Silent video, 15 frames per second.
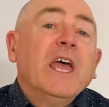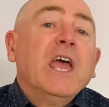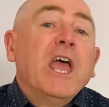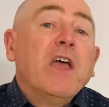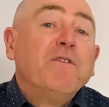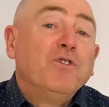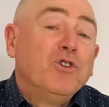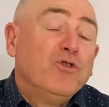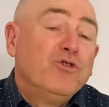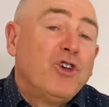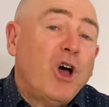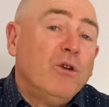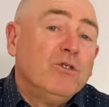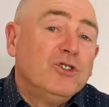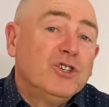If you
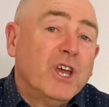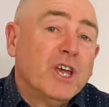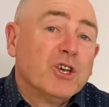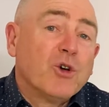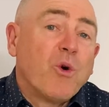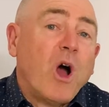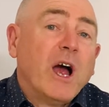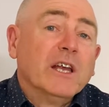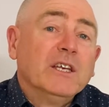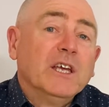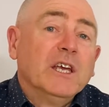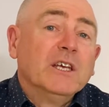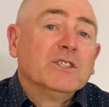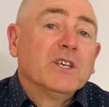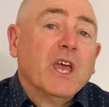don't share your
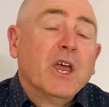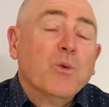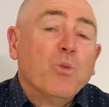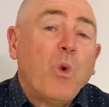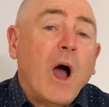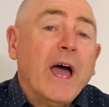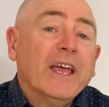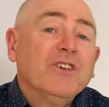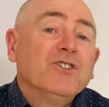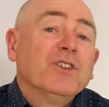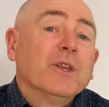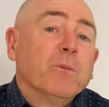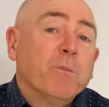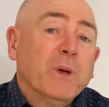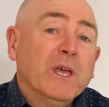ideas in ways that
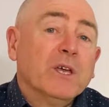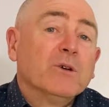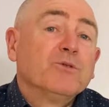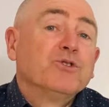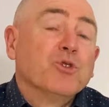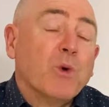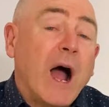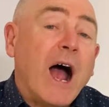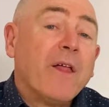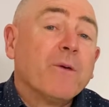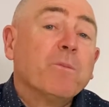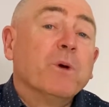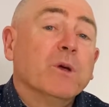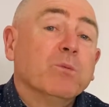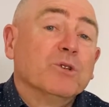appeal to other
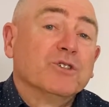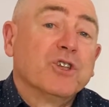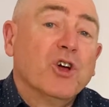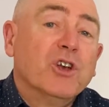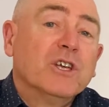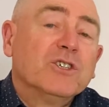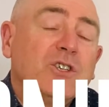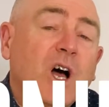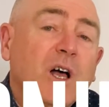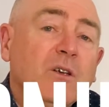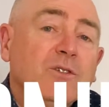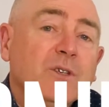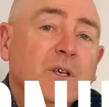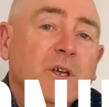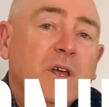people's learning
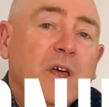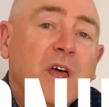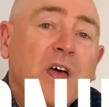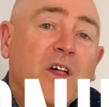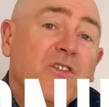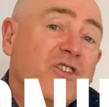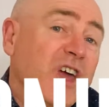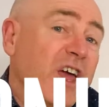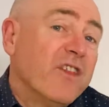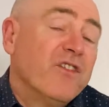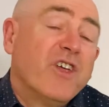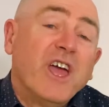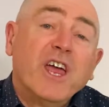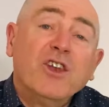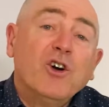styles, then
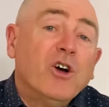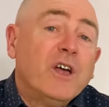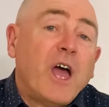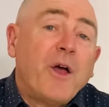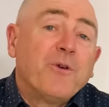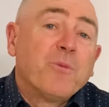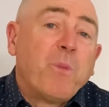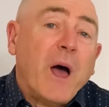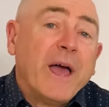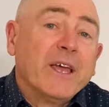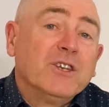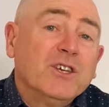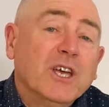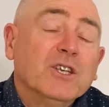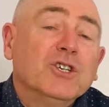they're not going to pay
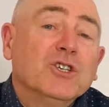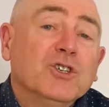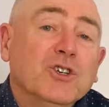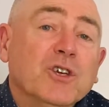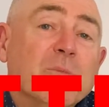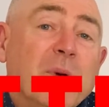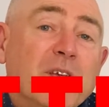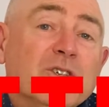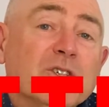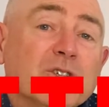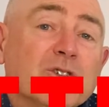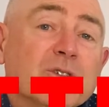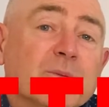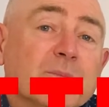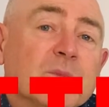attention to your
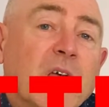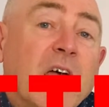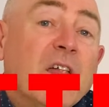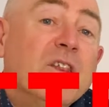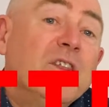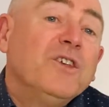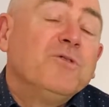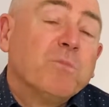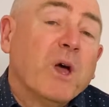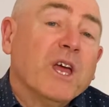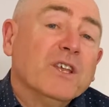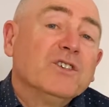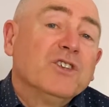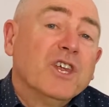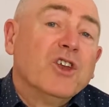message. This
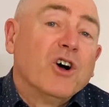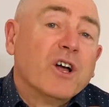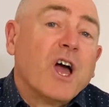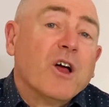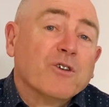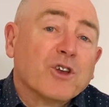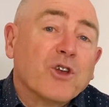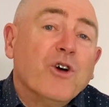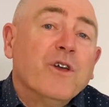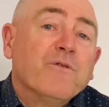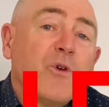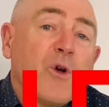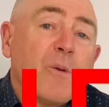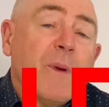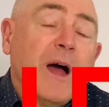means they're not going to learn
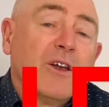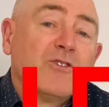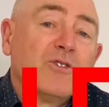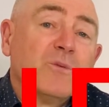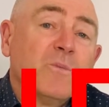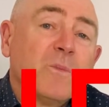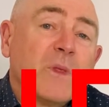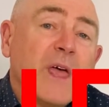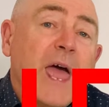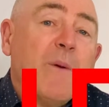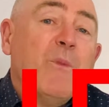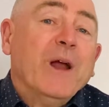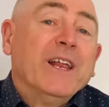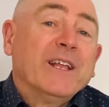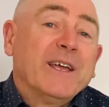very much. And
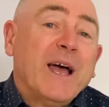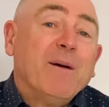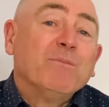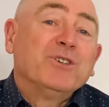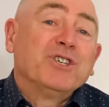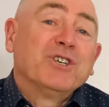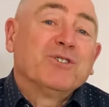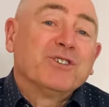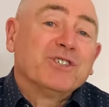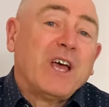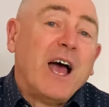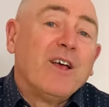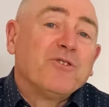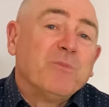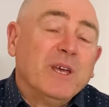when it comes to your
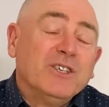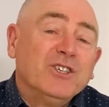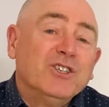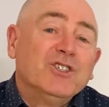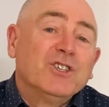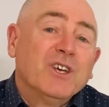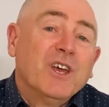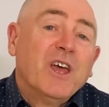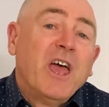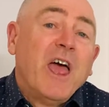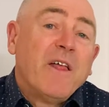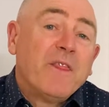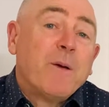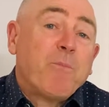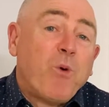sales message,
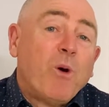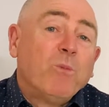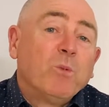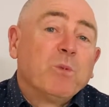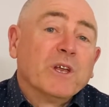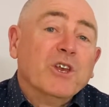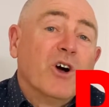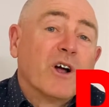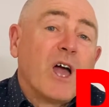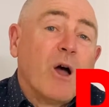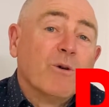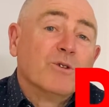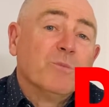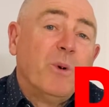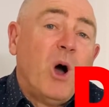they're probably not
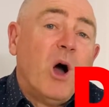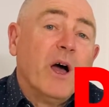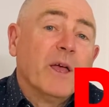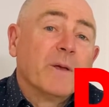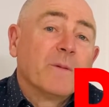going to buy.